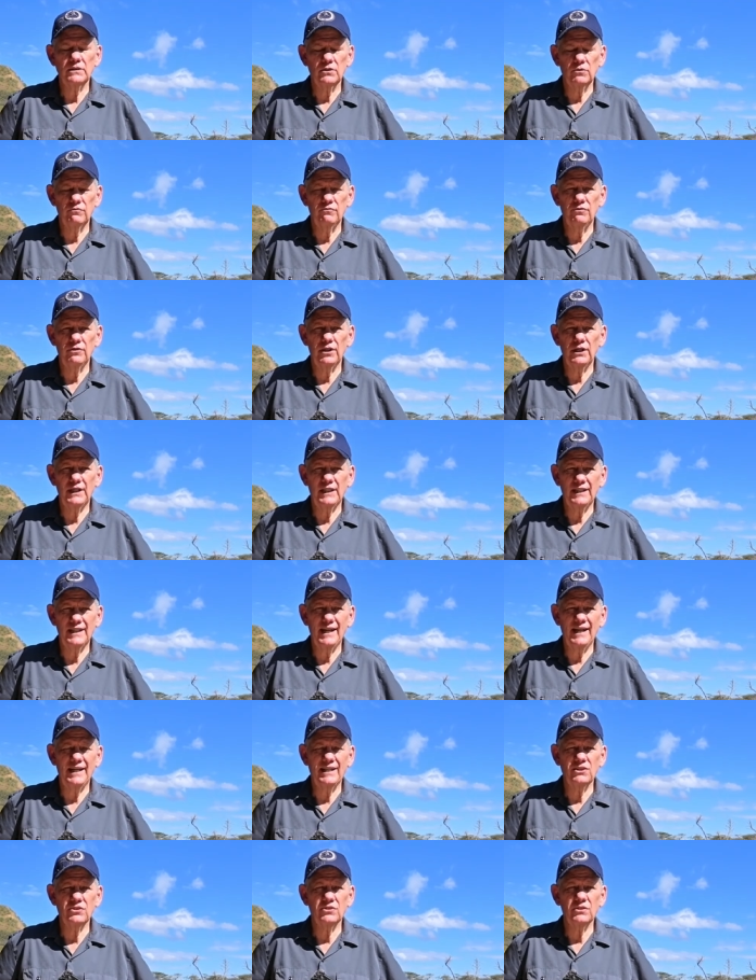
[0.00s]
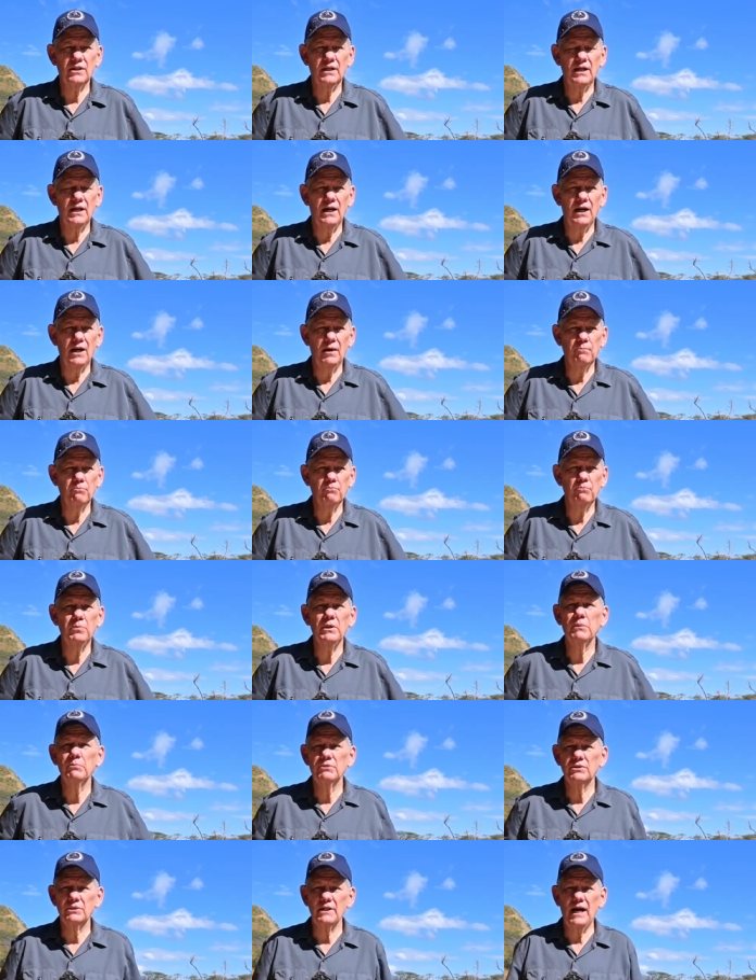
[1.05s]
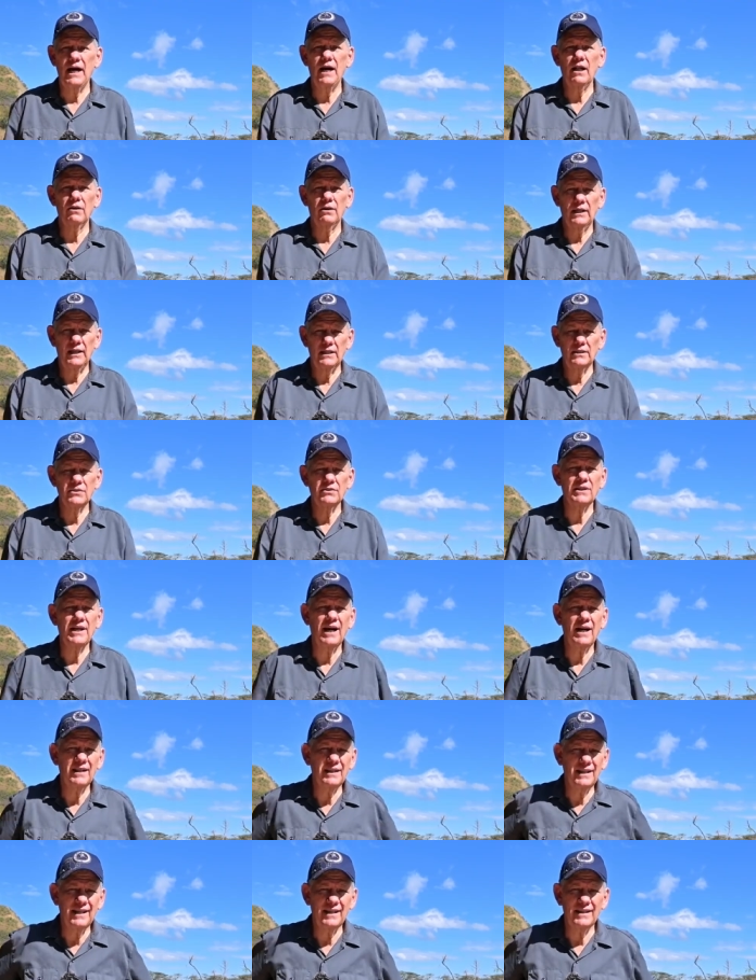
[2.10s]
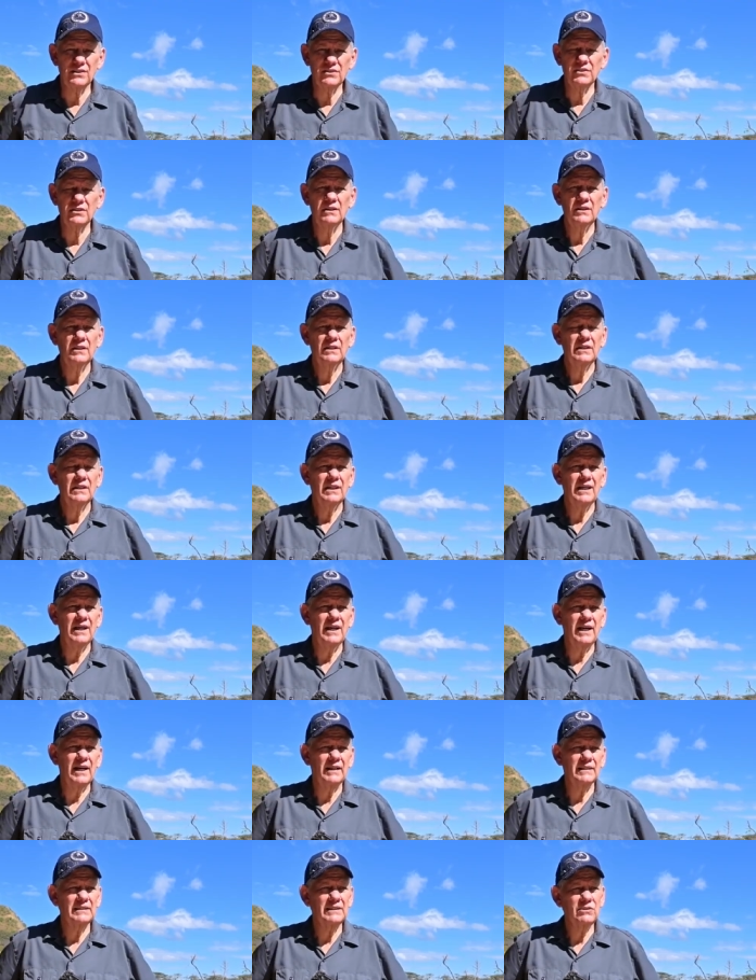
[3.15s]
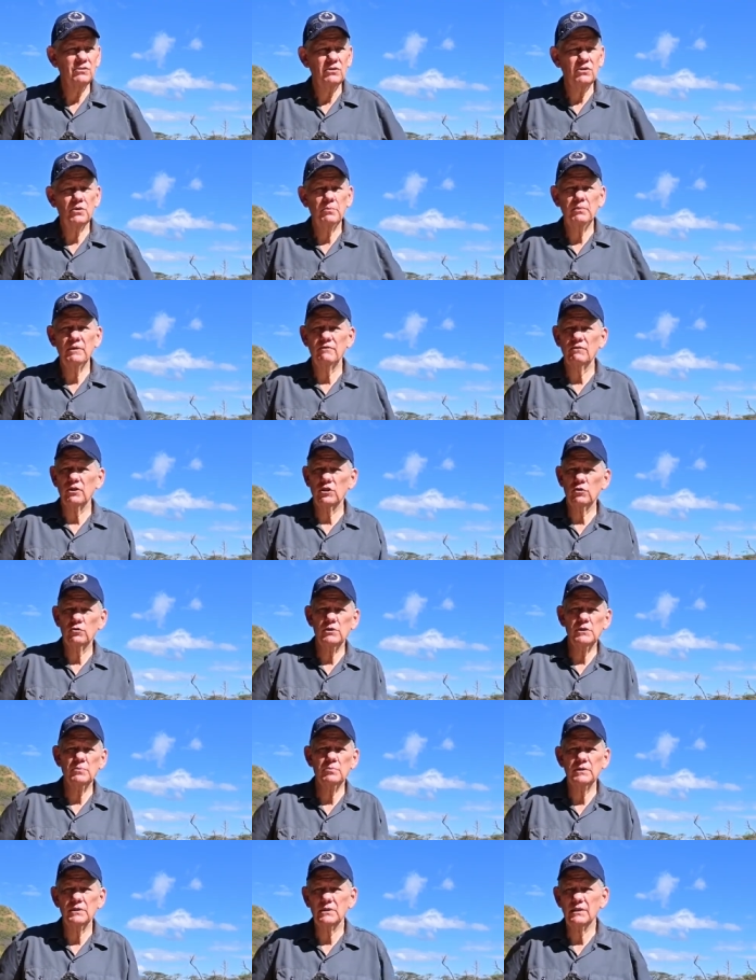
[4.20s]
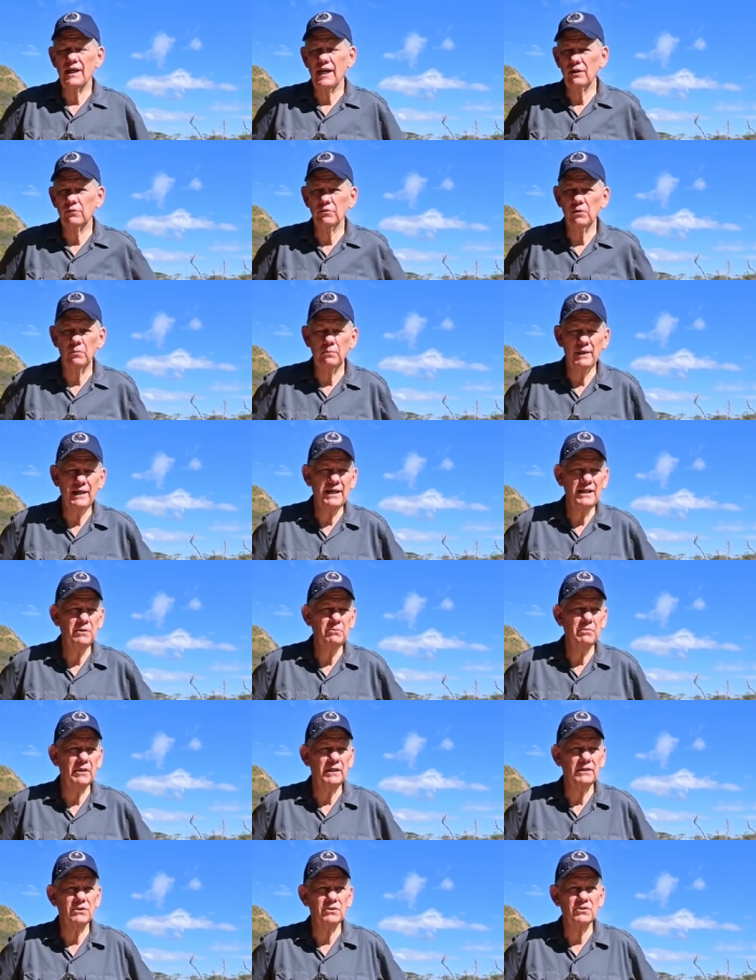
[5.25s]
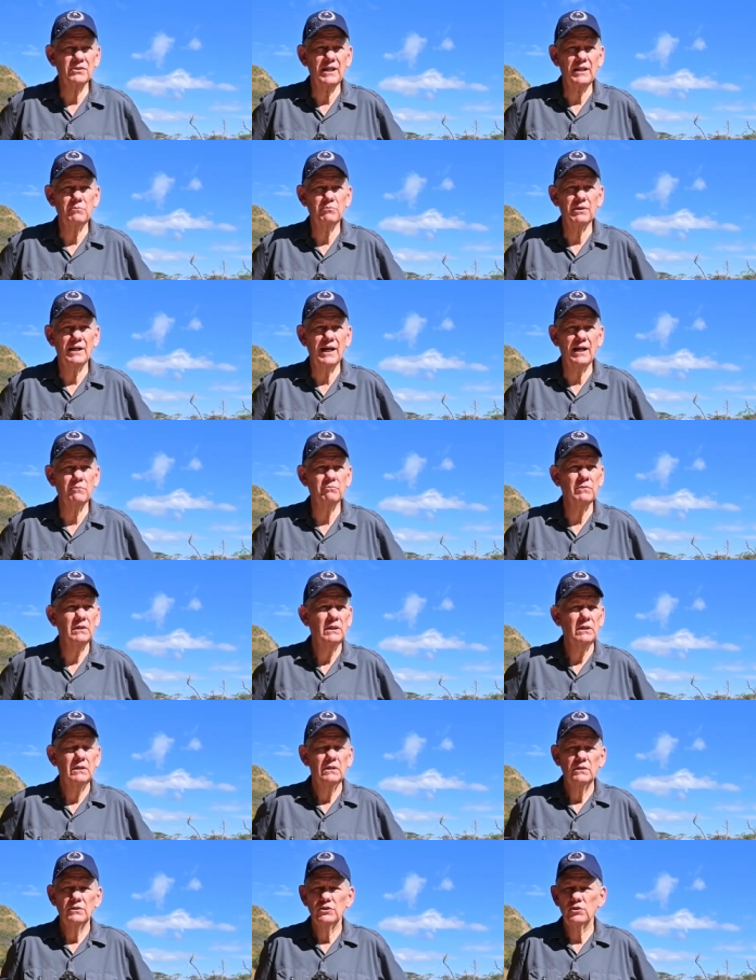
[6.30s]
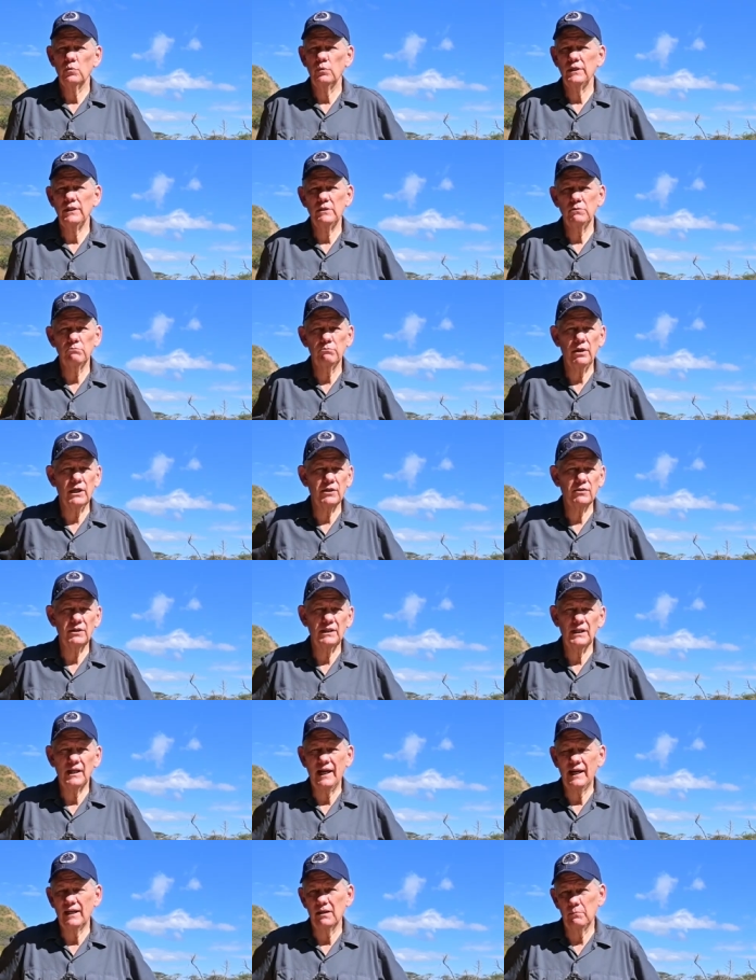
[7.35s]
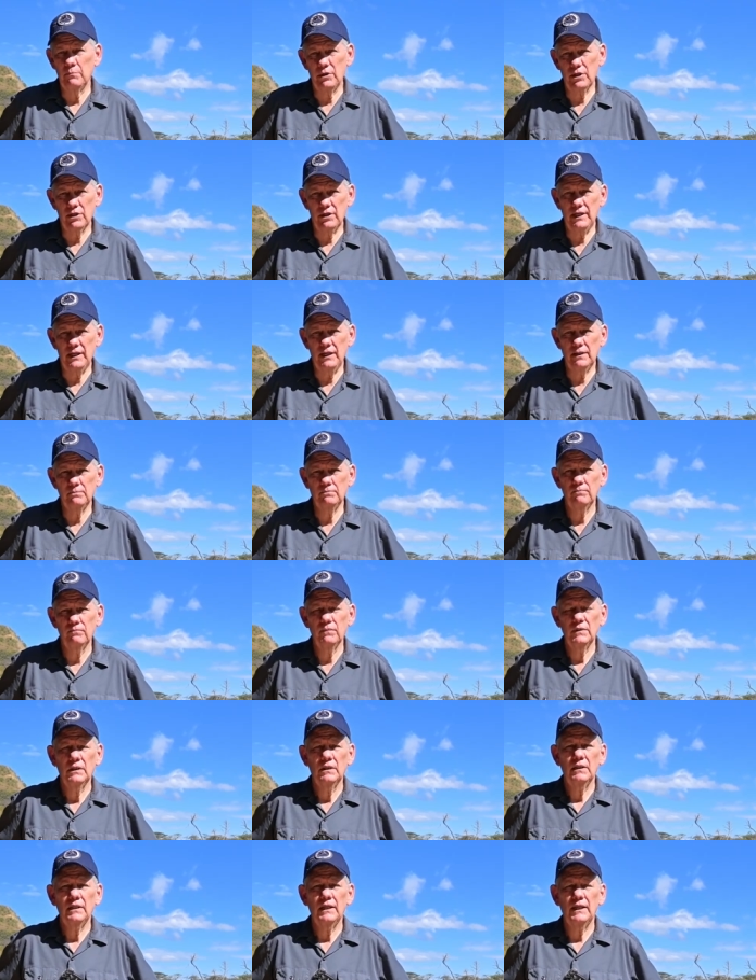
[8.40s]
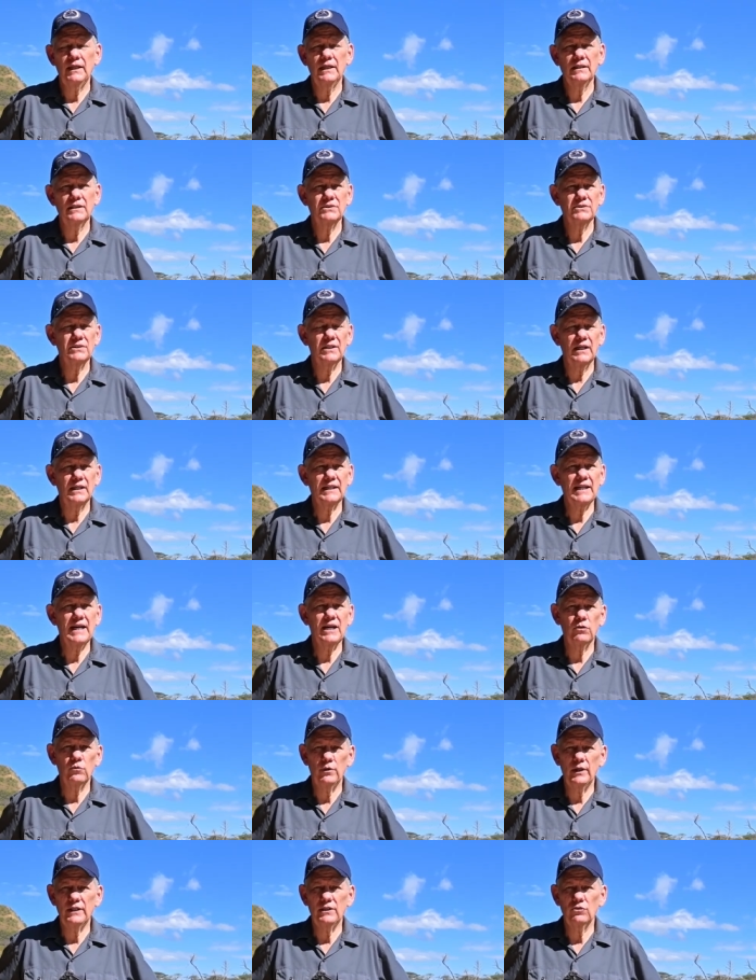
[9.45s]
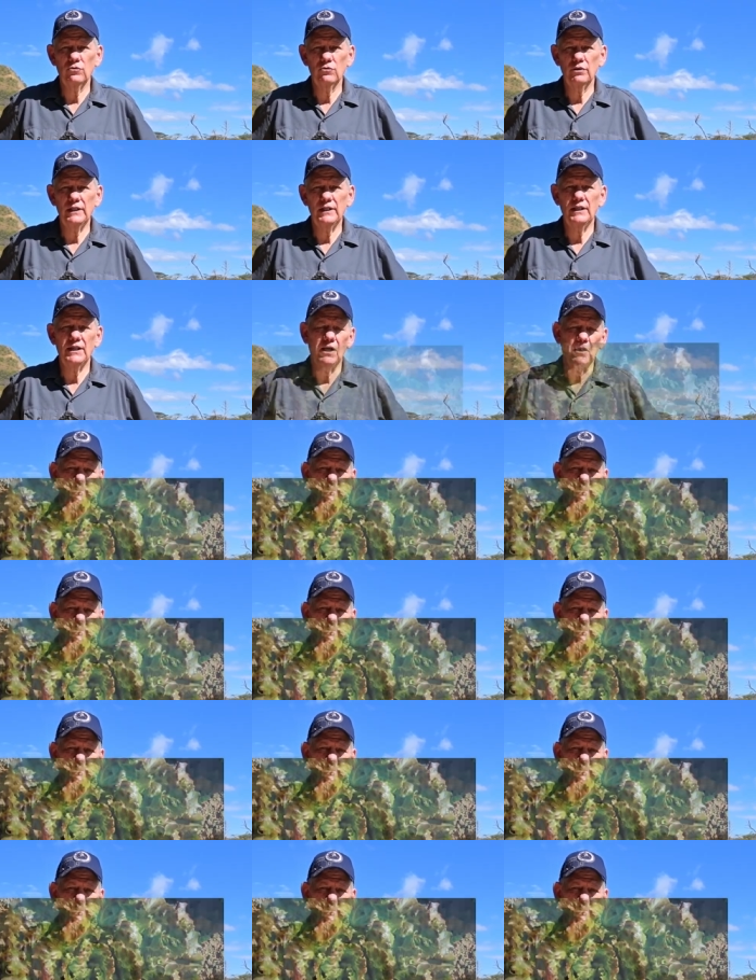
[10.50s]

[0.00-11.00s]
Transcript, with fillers: is a very nice um, Bibb style or head style lettuce. Uh, a little bit of a crispness like romaine, but at the same time, sweet and buttery like a butterhead. And it's uh, kind of red and green.